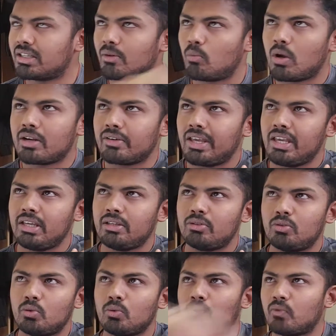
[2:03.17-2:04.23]
the one
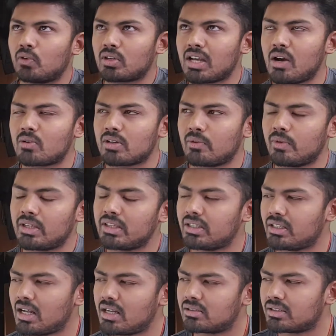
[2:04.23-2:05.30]
he do full counter with?
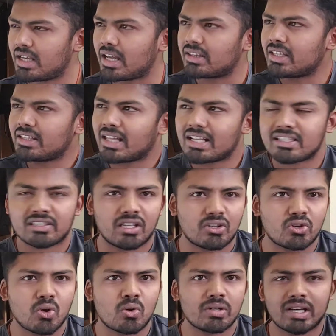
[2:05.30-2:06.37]
Yeah, I think that's the
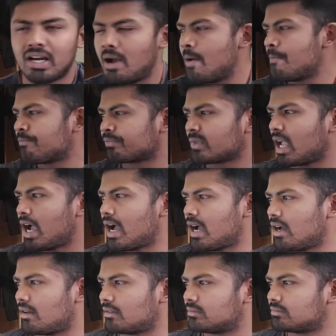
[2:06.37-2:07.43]
shoulder
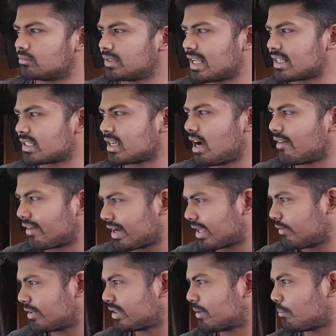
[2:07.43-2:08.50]
that's
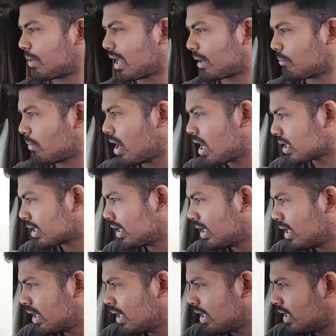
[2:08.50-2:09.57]
covering with the black mark.
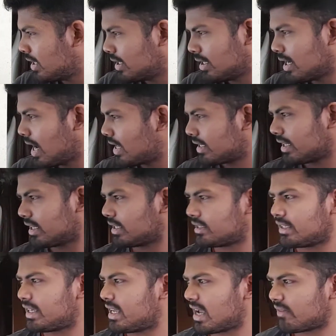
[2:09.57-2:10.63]
And then
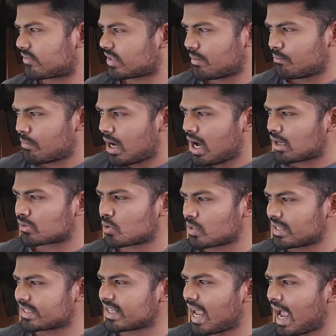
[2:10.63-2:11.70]
he have some marks on
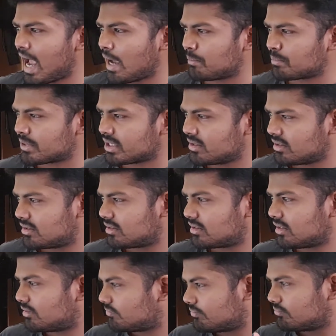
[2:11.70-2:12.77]
his abs,
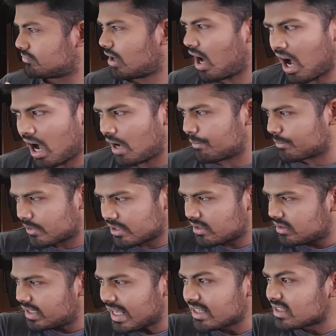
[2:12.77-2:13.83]

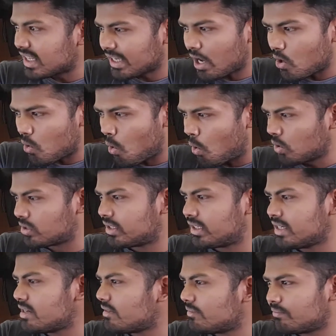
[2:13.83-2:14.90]
arms. There's like a
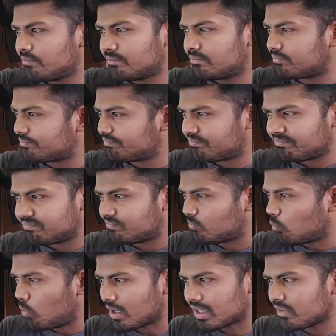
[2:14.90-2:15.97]
golden
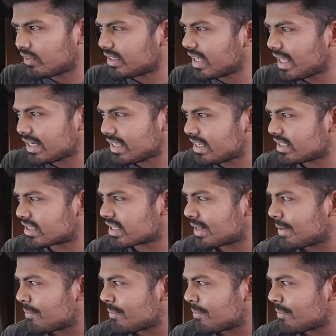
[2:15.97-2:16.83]
whatever that is,